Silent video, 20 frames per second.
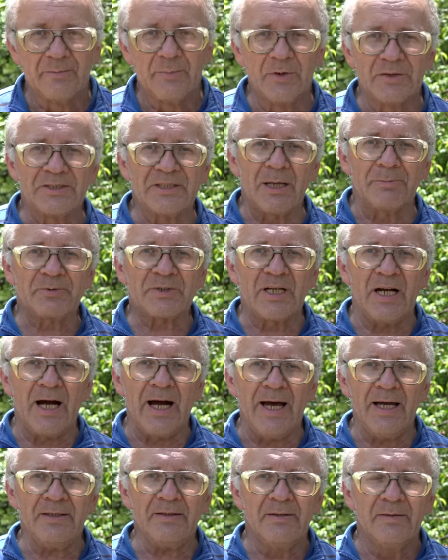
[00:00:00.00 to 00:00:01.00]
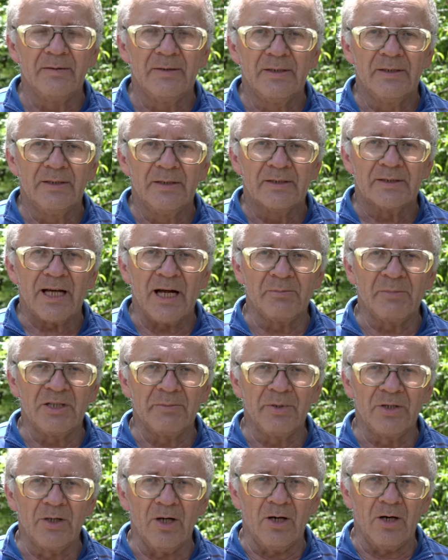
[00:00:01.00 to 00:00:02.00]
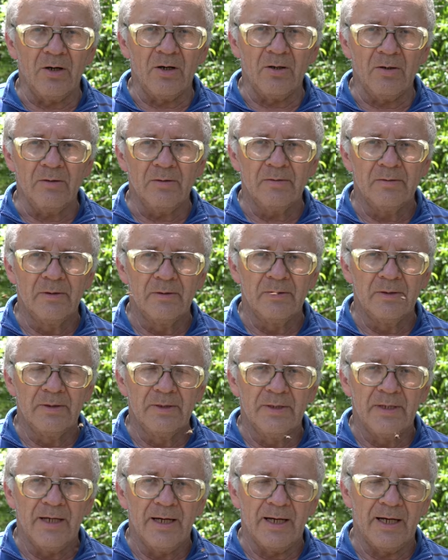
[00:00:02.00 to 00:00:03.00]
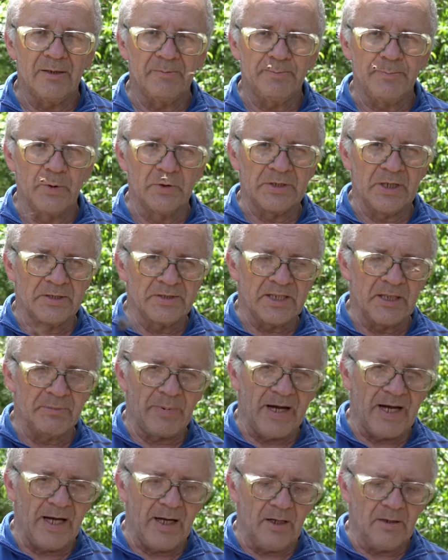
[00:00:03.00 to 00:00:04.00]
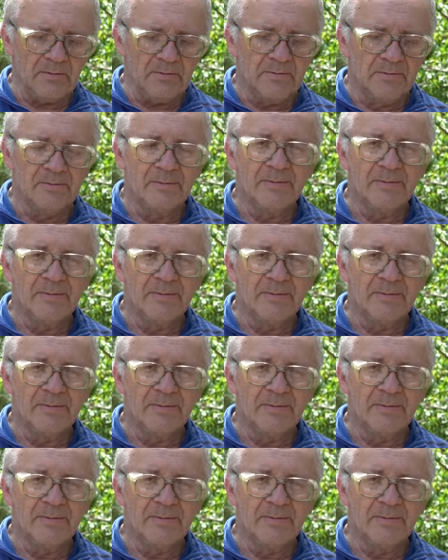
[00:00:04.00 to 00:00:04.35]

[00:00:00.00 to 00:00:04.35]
Put subscribe, comment below, and put on the bell.